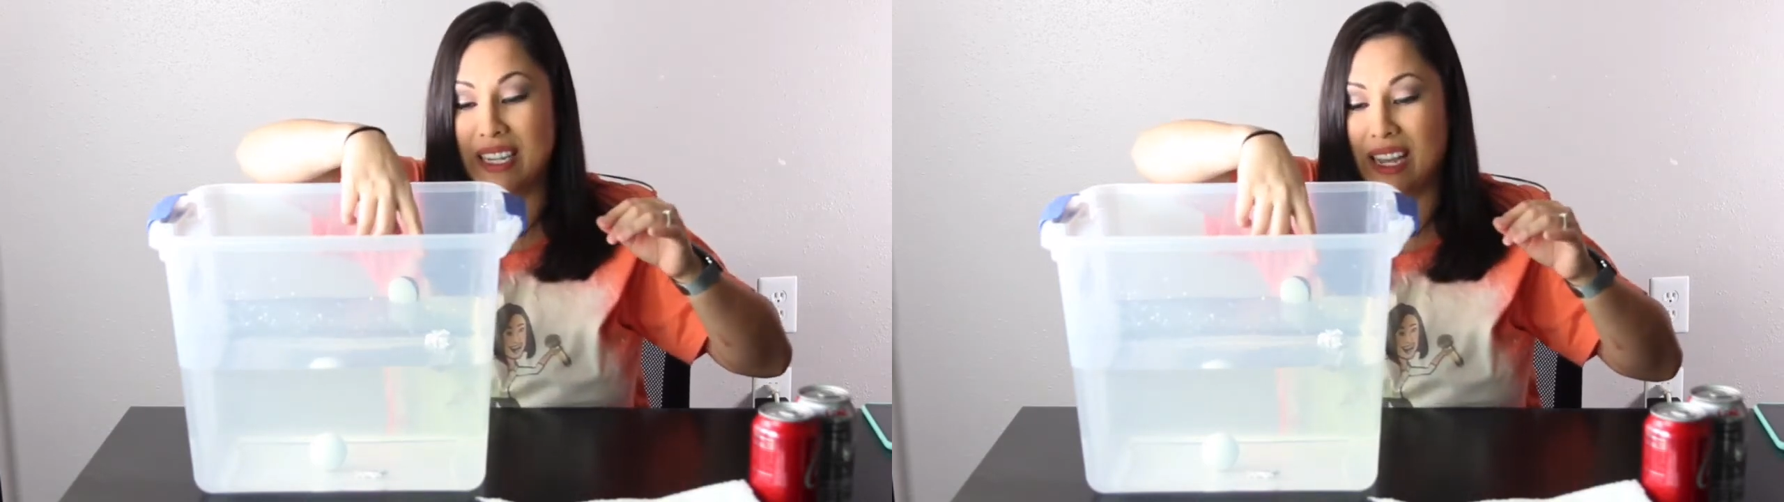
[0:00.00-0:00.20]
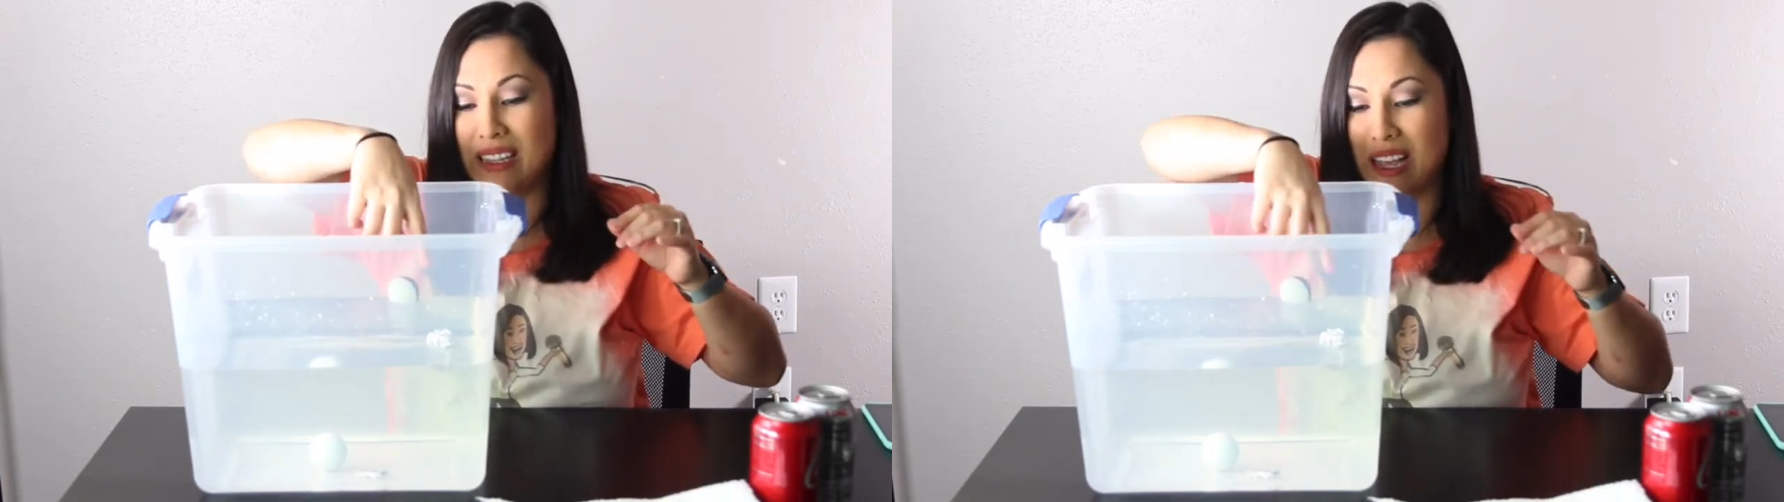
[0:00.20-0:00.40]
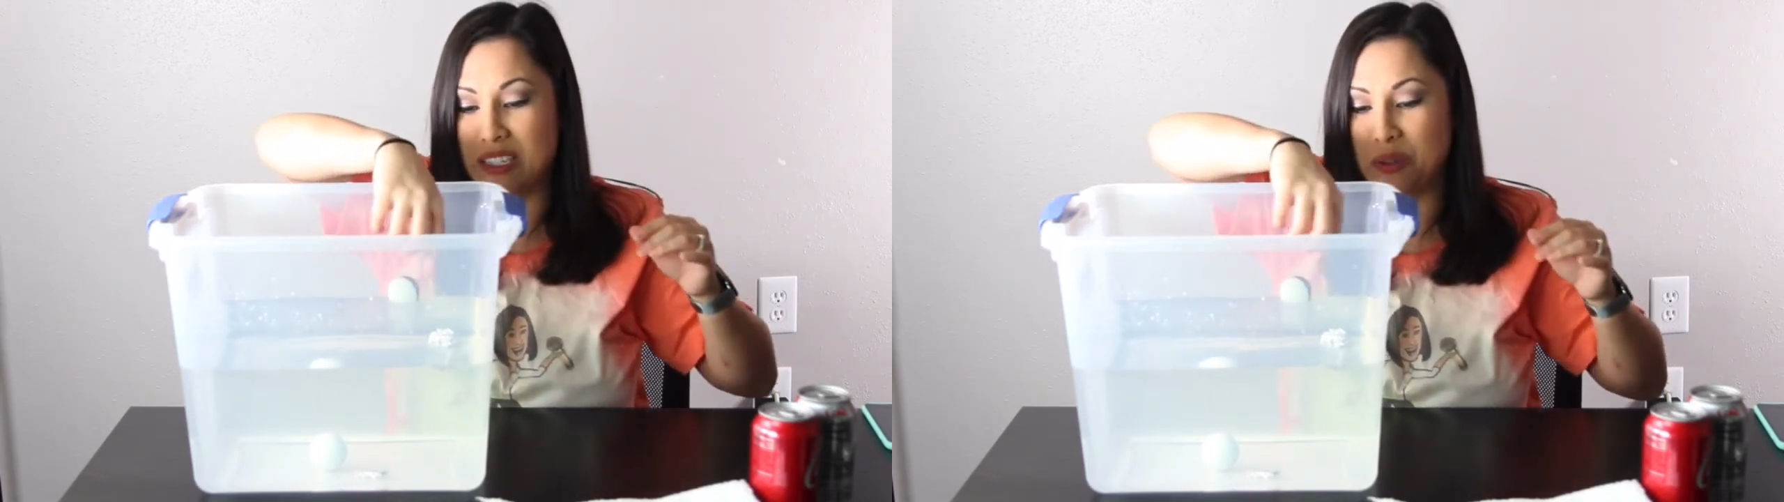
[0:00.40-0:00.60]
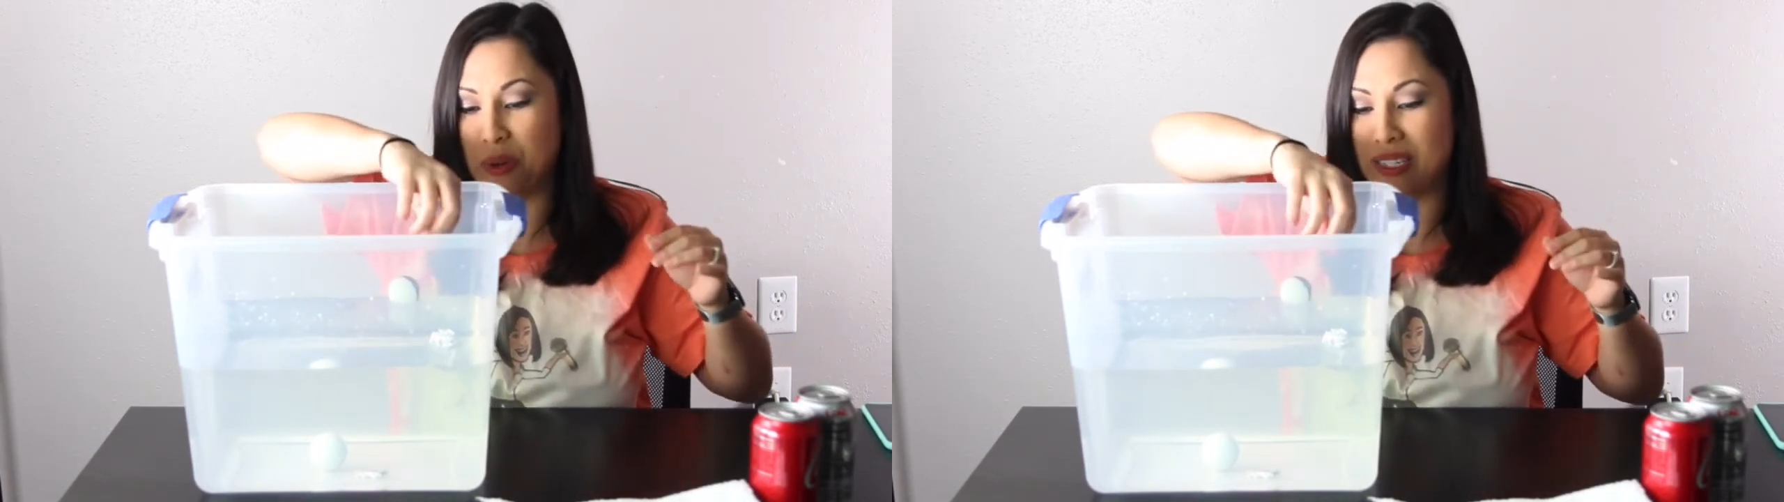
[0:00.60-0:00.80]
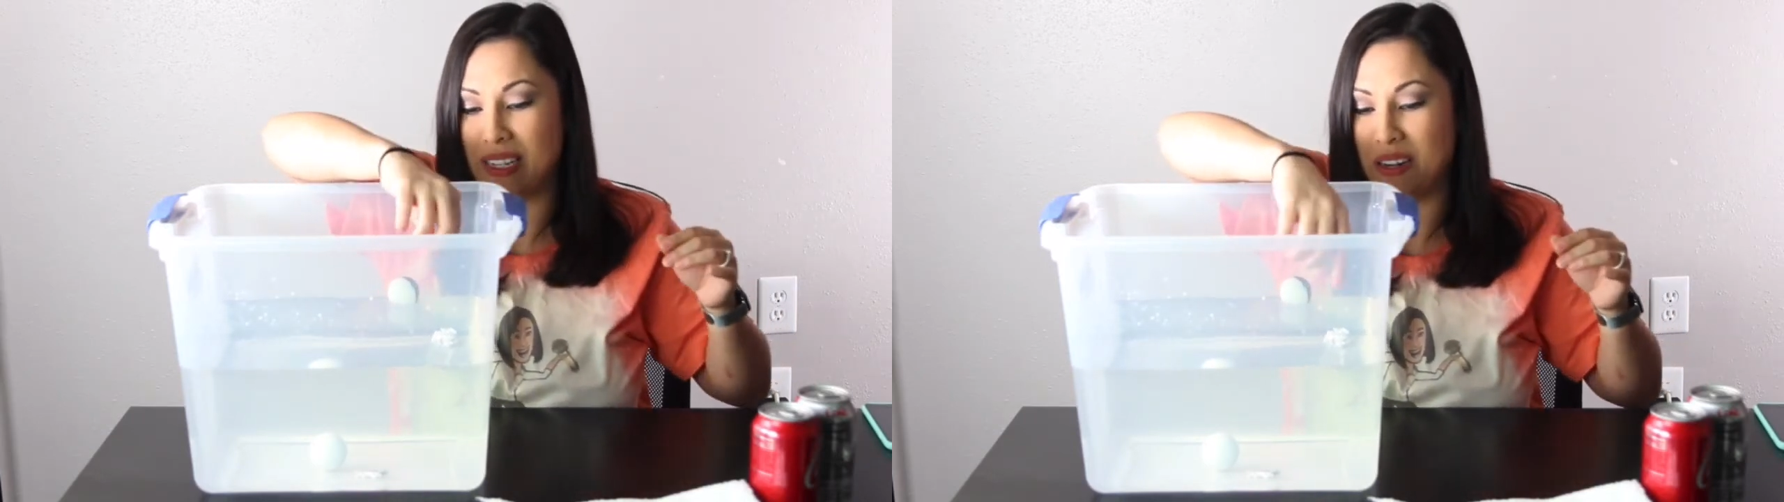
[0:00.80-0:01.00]
I
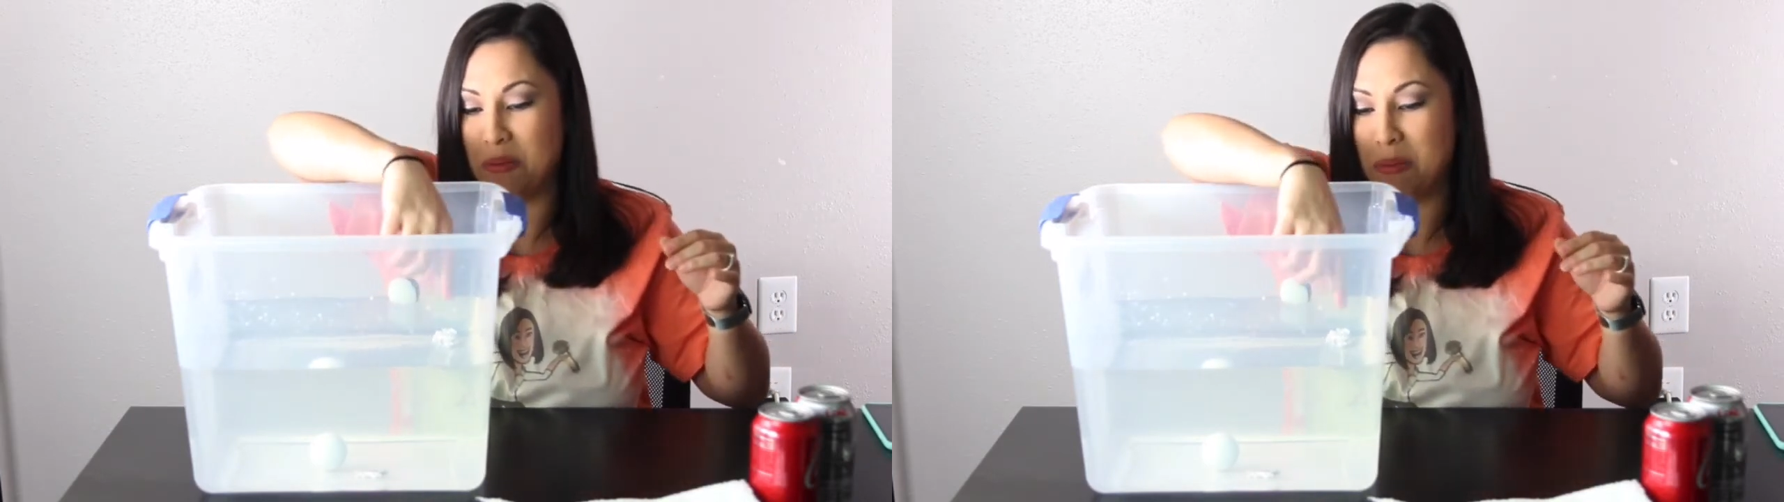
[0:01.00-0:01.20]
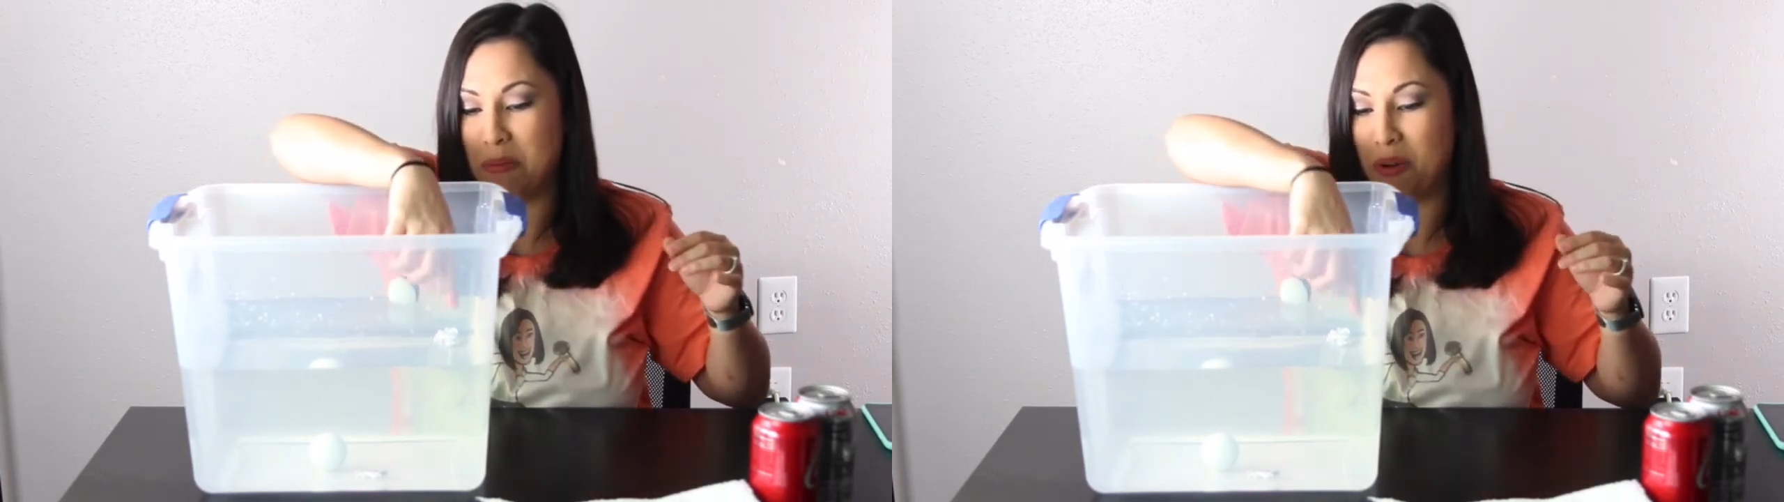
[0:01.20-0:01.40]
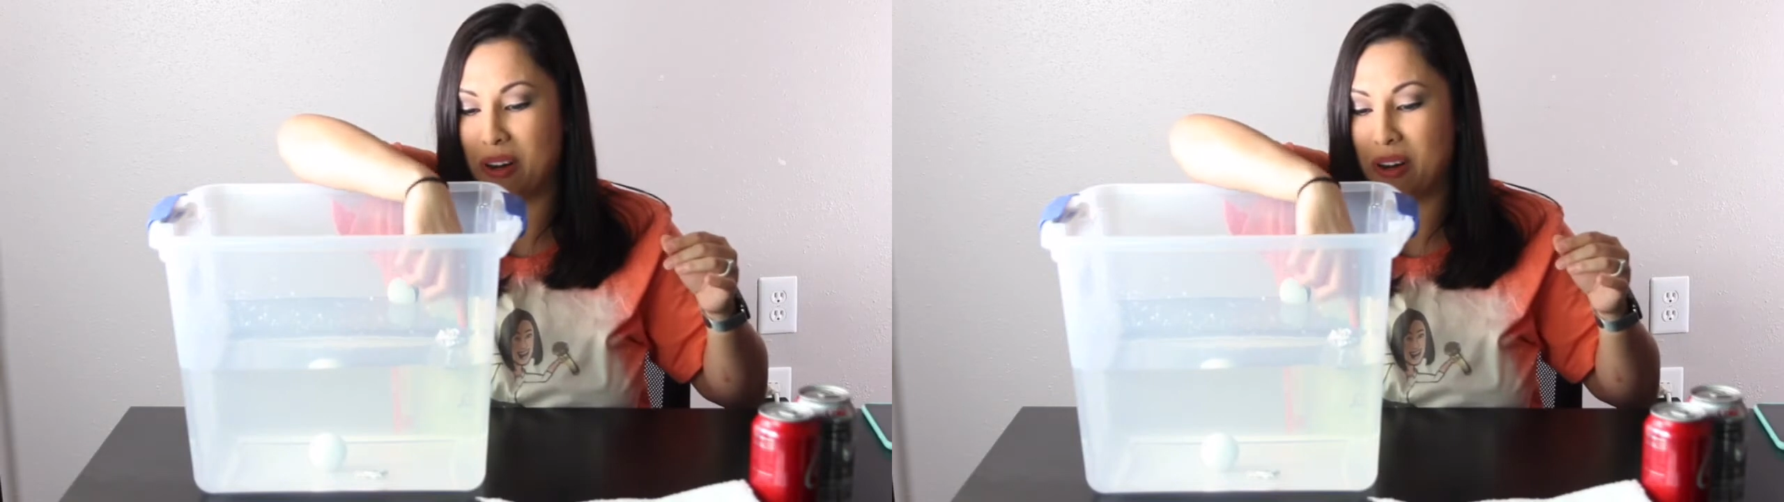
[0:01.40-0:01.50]
squeezed it a little bit more.